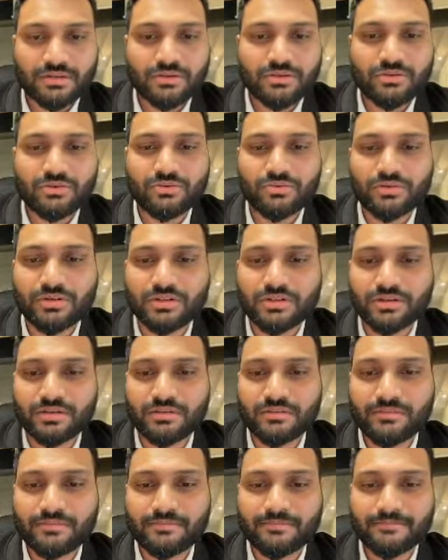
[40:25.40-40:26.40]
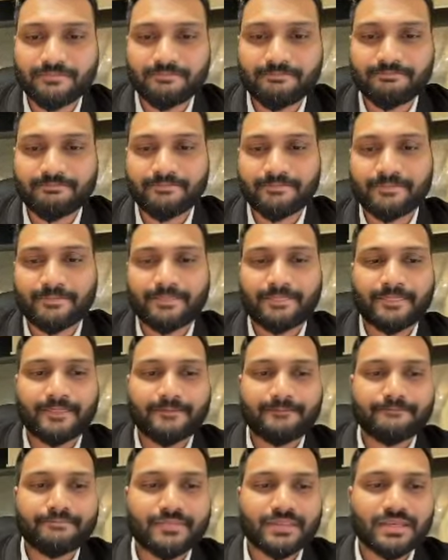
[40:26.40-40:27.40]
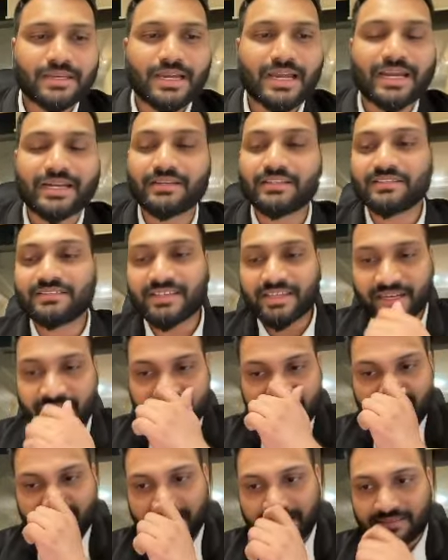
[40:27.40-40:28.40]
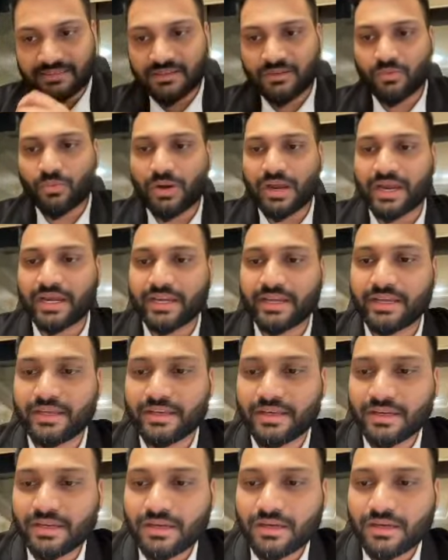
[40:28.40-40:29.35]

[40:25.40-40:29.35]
to learn. And the second reason why